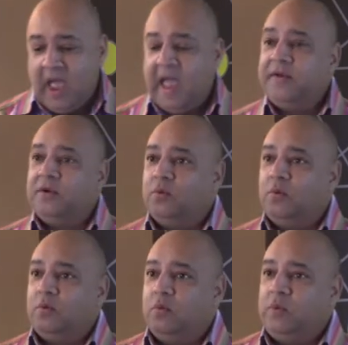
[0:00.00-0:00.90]
And
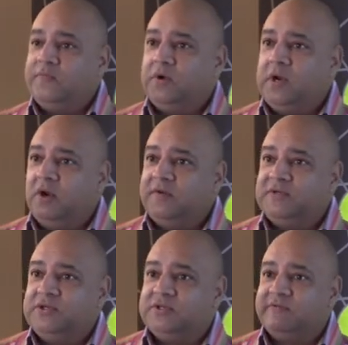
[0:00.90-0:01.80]
we've got a lot of
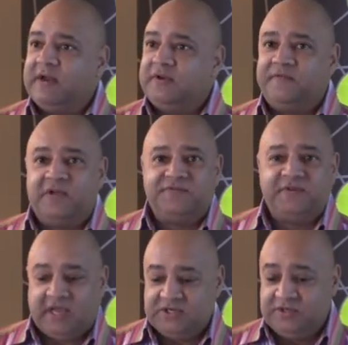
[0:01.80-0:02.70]
issues around
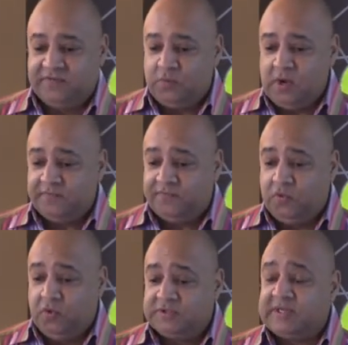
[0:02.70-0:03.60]
diversification of the
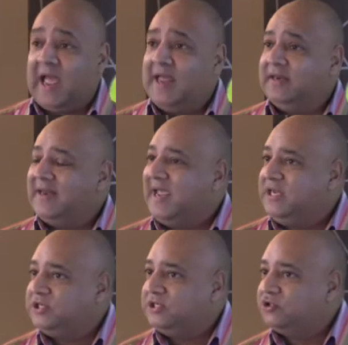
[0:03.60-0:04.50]
workforce and an
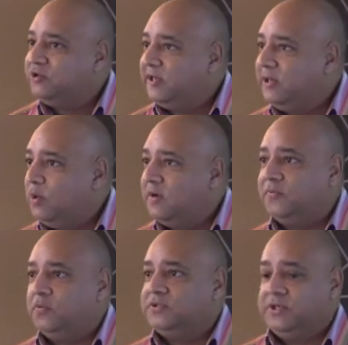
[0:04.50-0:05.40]
aging and shrinking
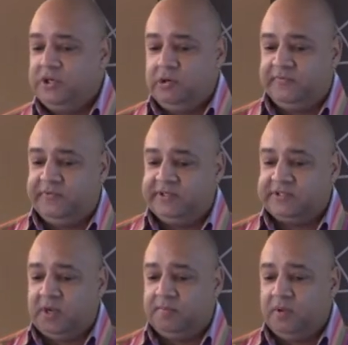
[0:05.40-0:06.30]
workforce in Europe, for
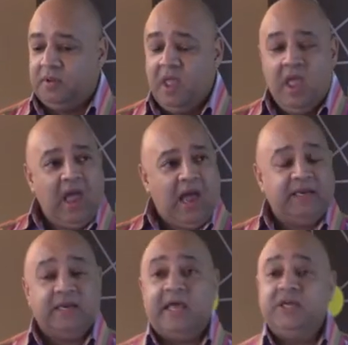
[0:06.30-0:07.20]
example, and
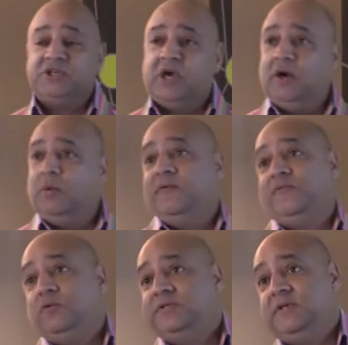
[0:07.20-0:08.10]
in Asia, a
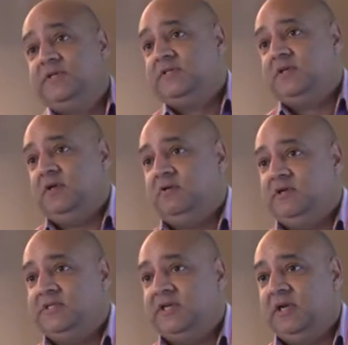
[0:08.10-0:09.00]
workforce that is
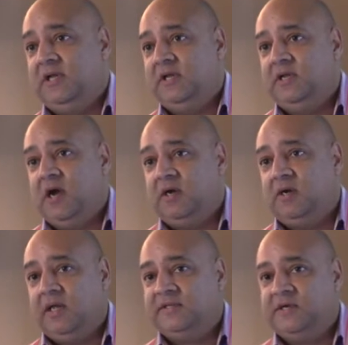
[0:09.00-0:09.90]
increasingly young
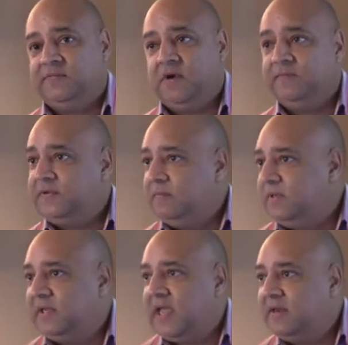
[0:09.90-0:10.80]
and self-confident.
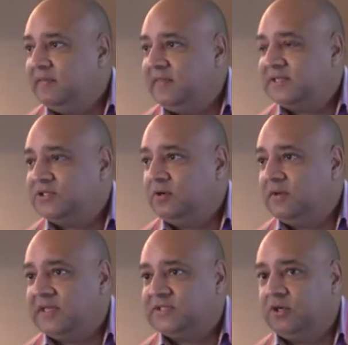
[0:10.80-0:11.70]
But again, that's
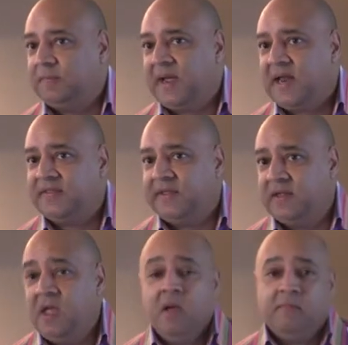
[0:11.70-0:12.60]
not a bad
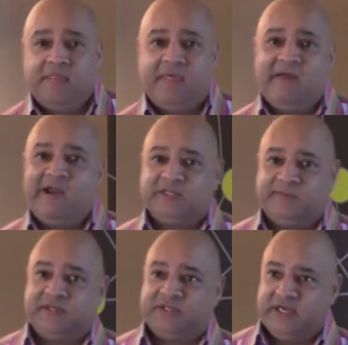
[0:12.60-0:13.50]
thing, but their
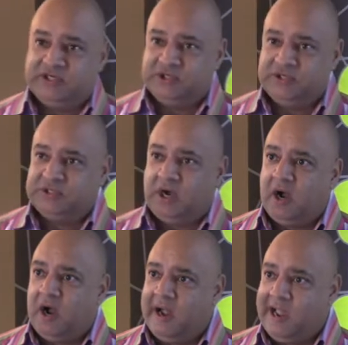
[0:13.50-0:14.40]
expectations are
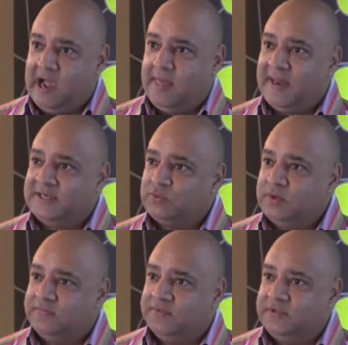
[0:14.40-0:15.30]
higher, and that is one
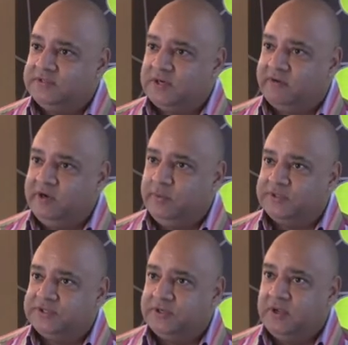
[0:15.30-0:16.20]
of the things that I really
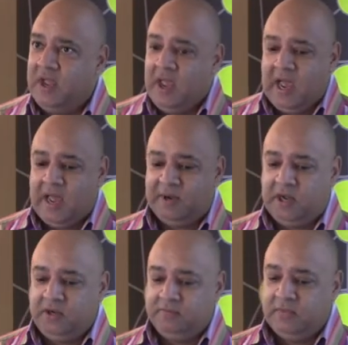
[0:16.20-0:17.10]
want to hammer
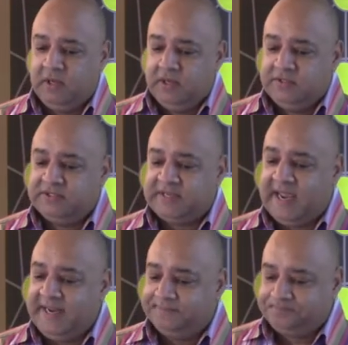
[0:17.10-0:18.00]
home
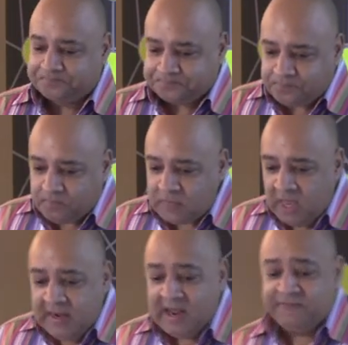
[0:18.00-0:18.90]
today.
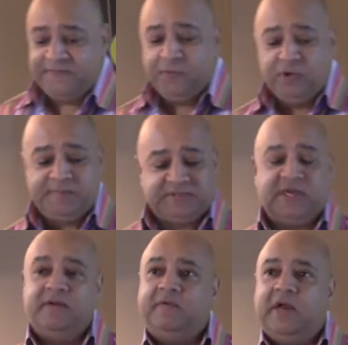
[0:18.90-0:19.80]
Now,
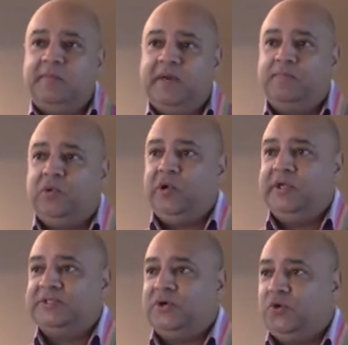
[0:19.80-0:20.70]
40% of global
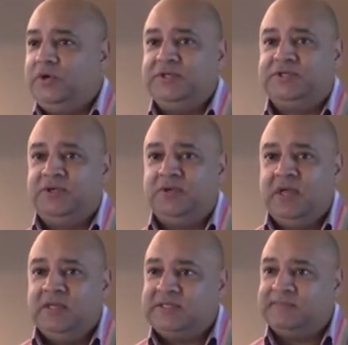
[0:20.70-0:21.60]
employers, according to
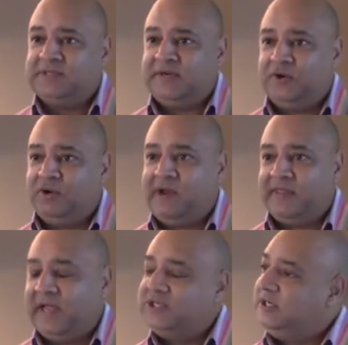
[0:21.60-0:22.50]
some study or
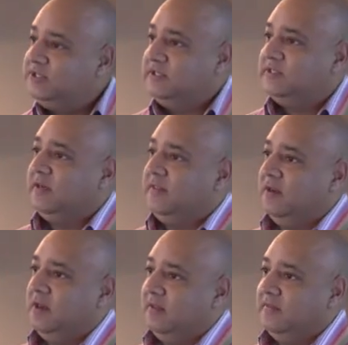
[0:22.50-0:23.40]
other, actually it's a study
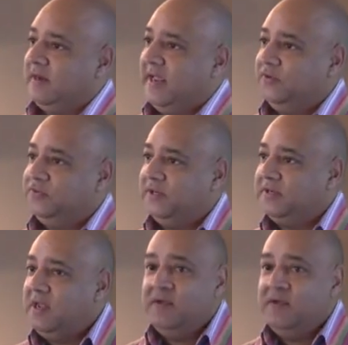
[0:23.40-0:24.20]
that Aon did,